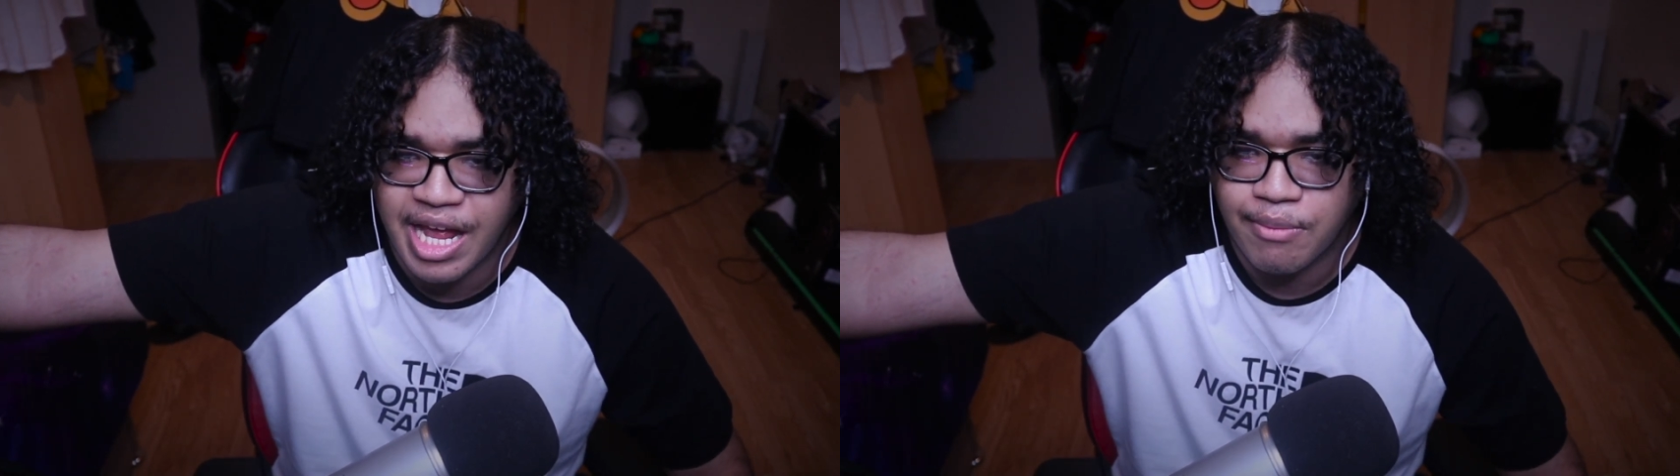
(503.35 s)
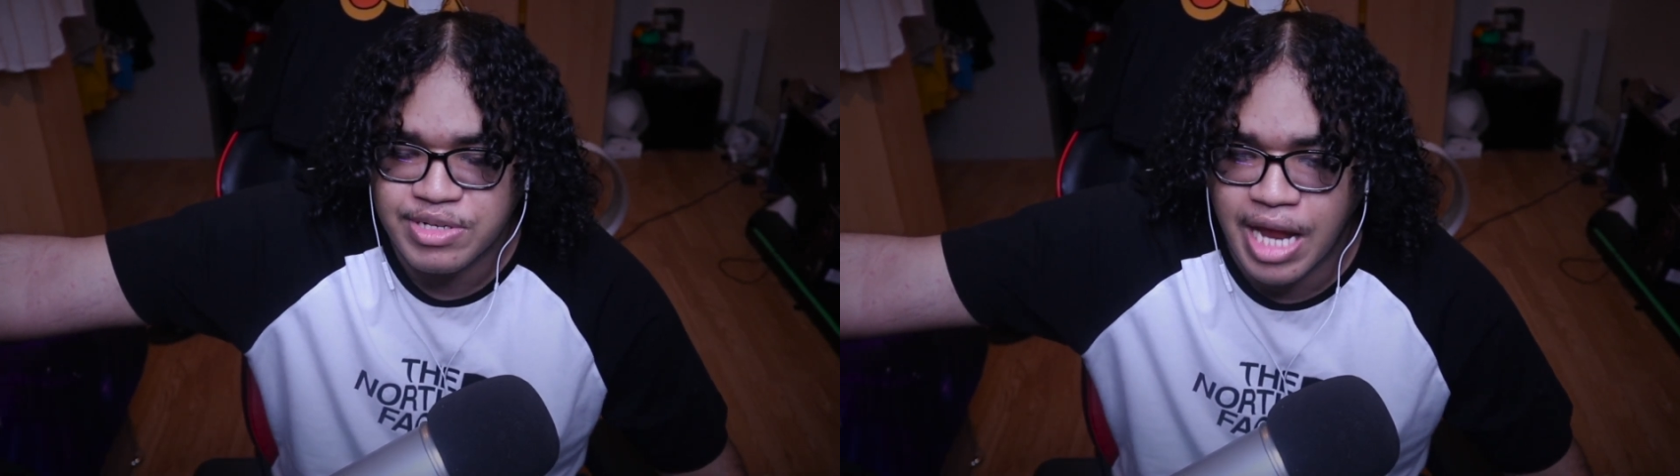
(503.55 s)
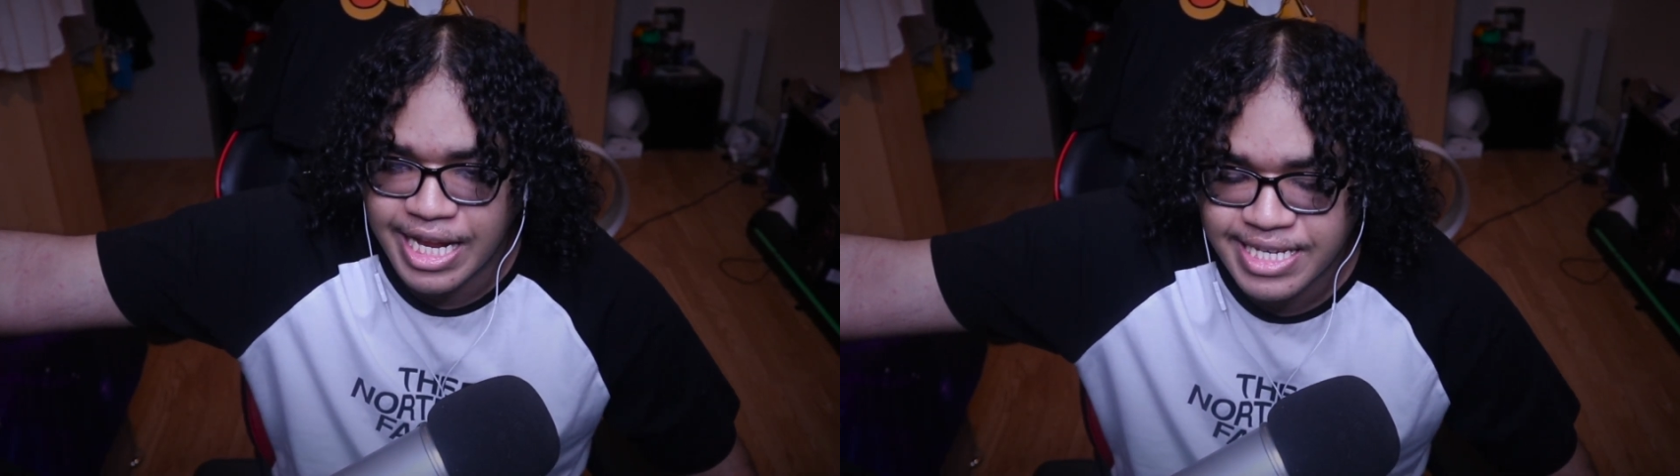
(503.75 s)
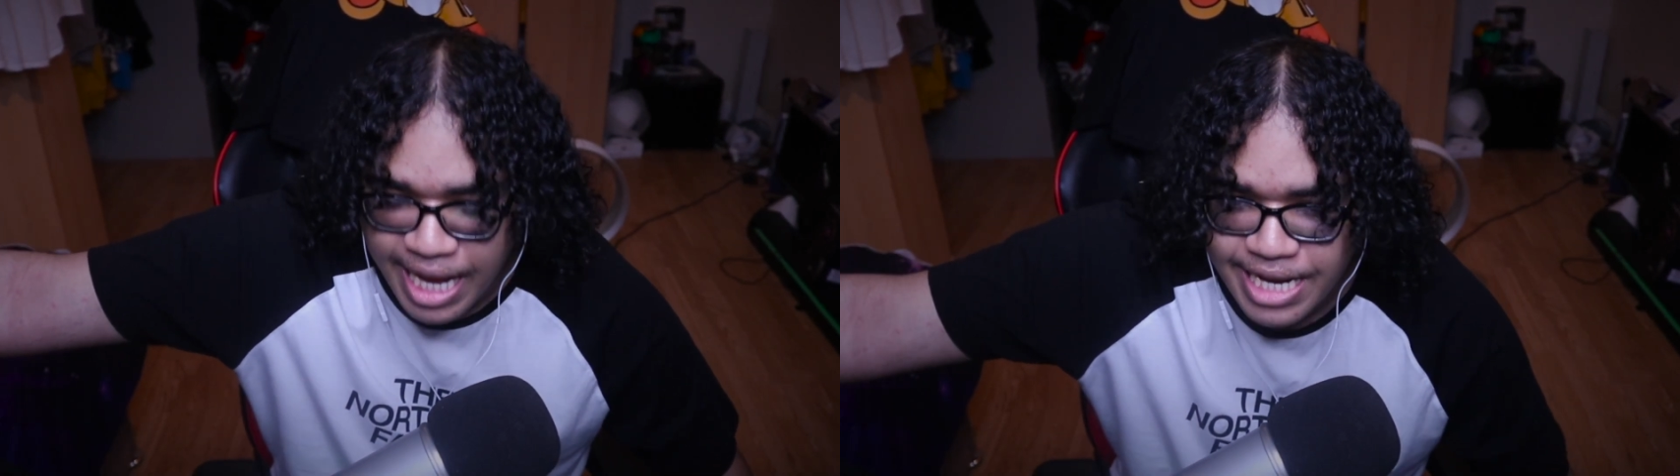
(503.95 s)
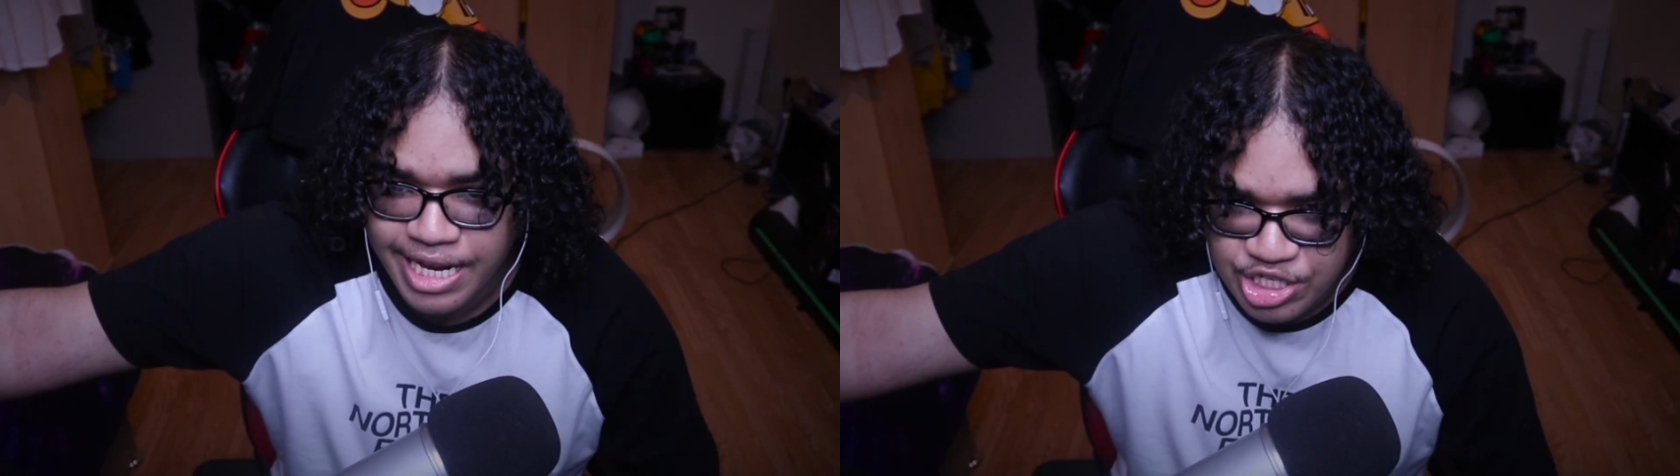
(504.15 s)
I'm a
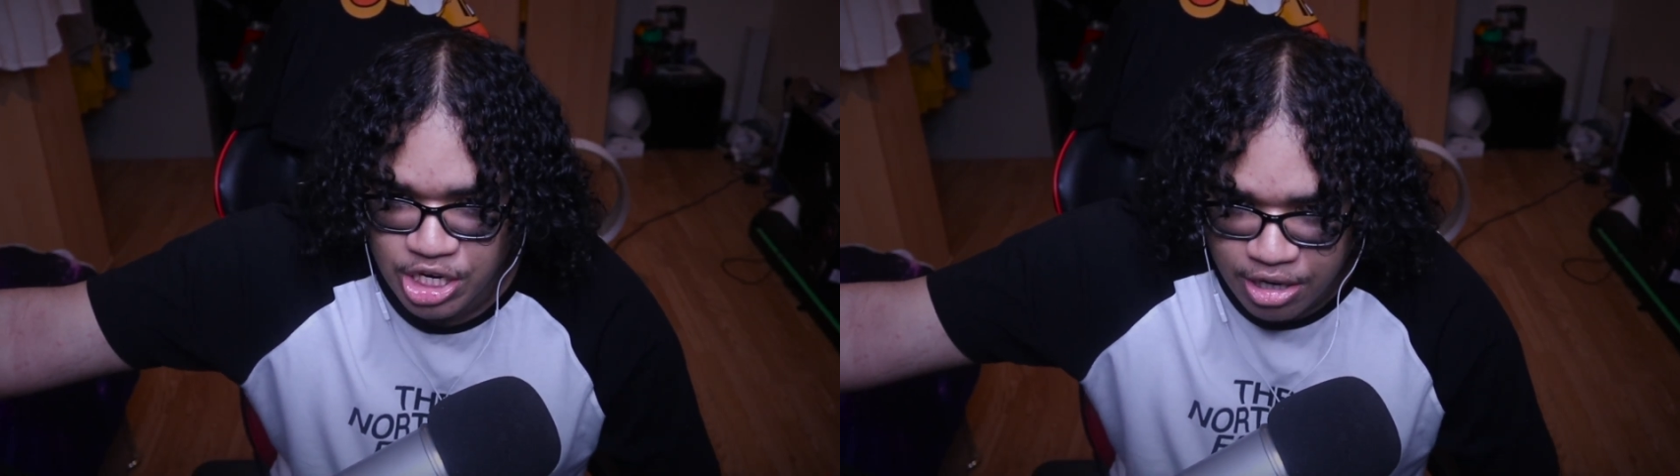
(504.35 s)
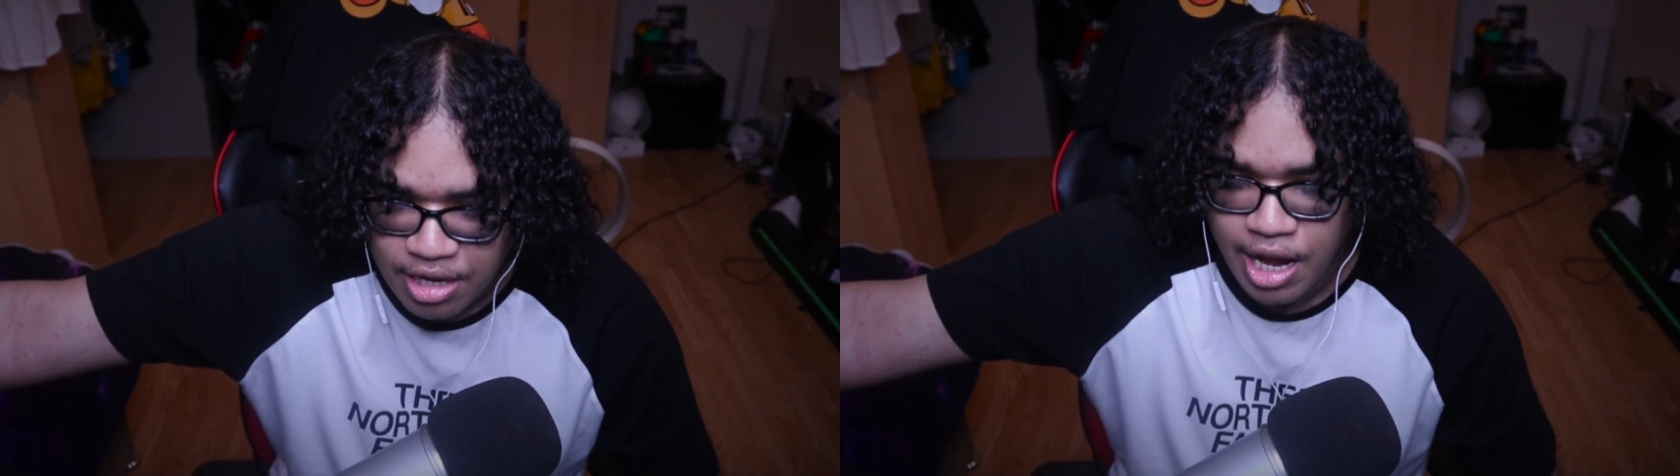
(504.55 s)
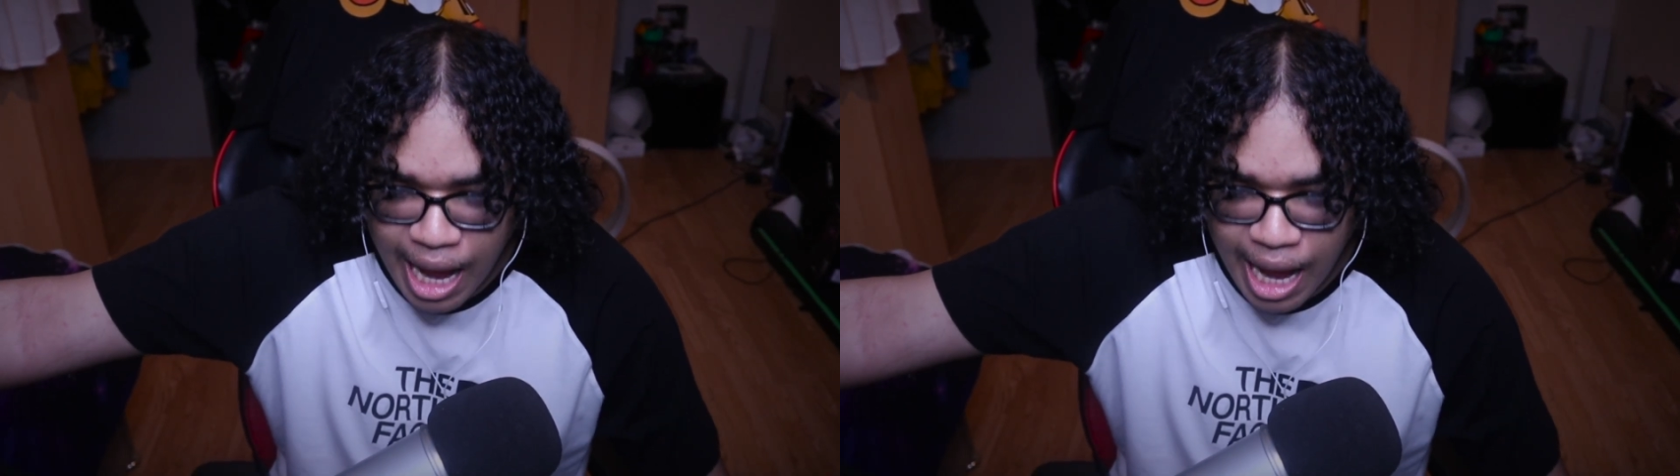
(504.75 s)
teenager.